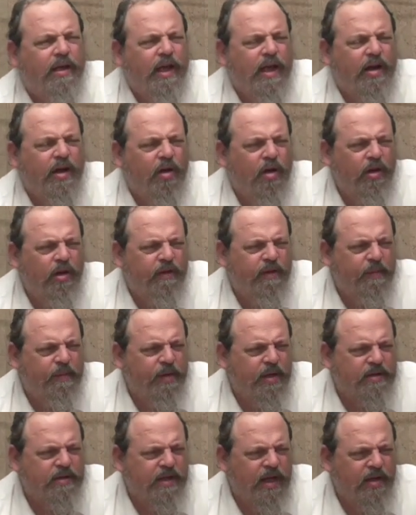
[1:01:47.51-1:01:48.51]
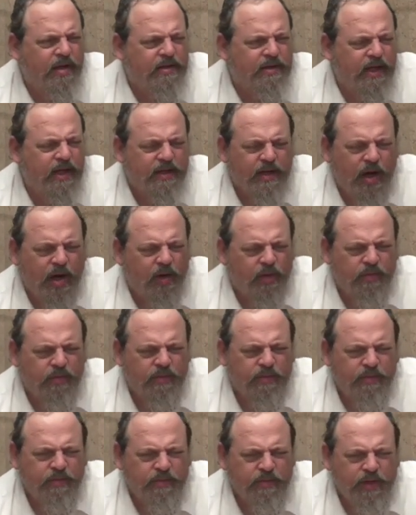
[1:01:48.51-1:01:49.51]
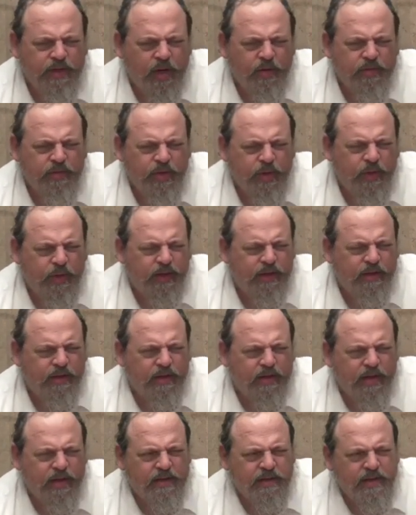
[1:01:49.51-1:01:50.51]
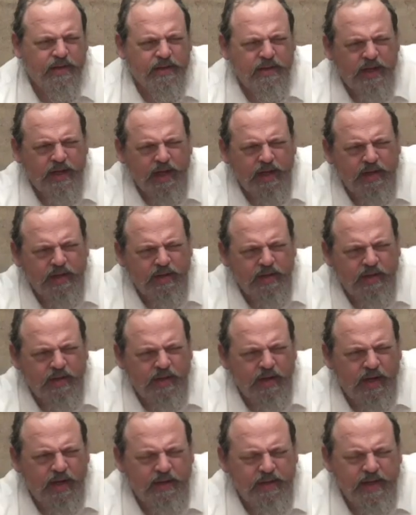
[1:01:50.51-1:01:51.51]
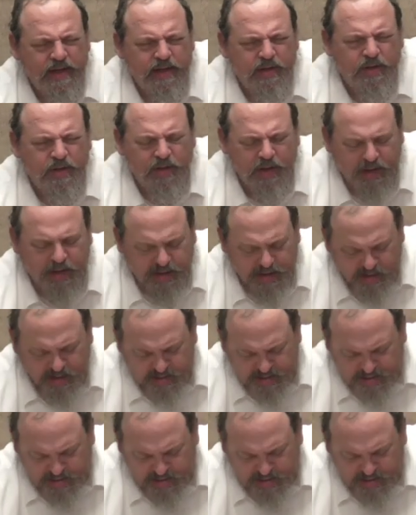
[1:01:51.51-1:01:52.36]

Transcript: and all of them Chazal say no, don't do it, because it's like a tikkun on this